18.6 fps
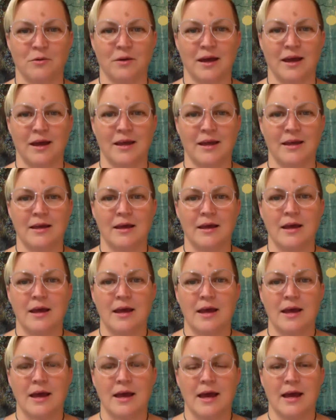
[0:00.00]
Okay?
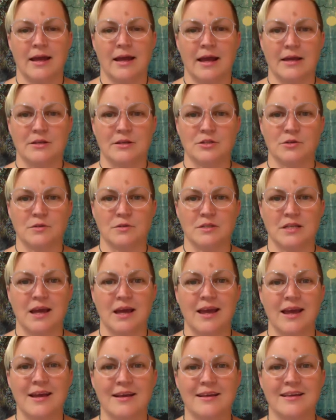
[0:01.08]
And as you
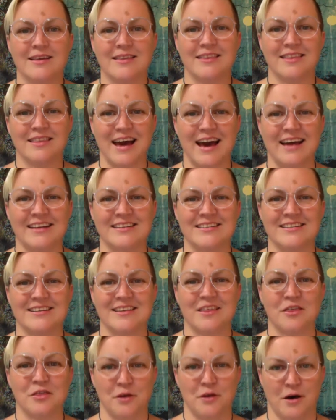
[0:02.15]
take that
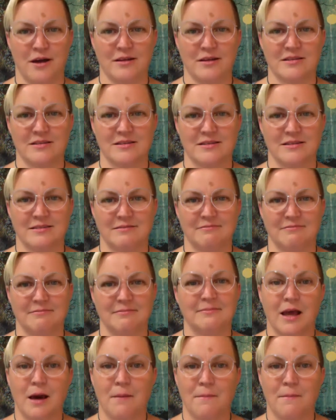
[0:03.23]
thought
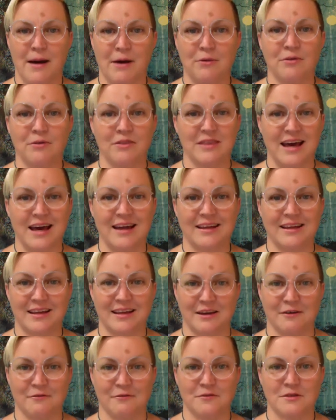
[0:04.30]
about that
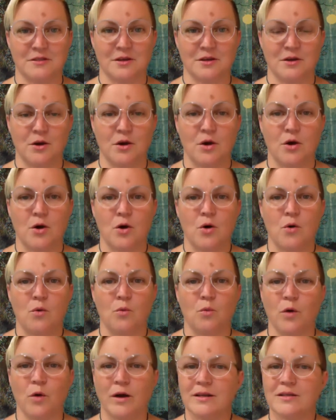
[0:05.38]
gift,
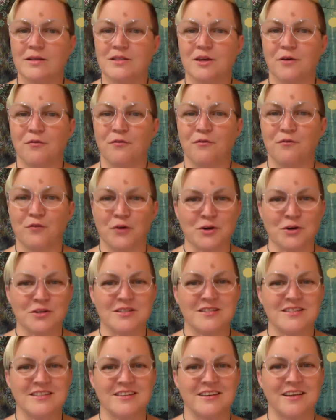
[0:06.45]
what is the
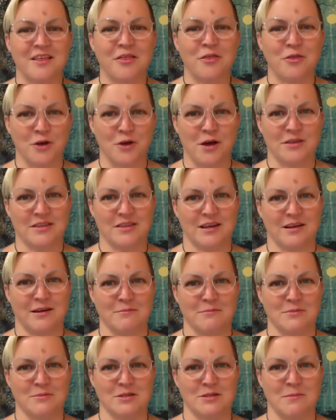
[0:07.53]
first thought that
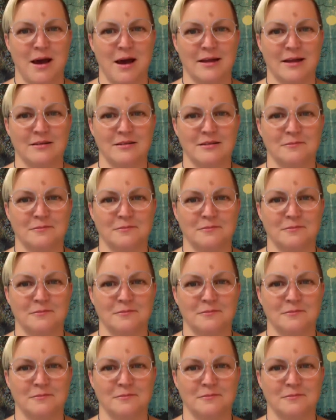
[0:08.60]
comes to mind?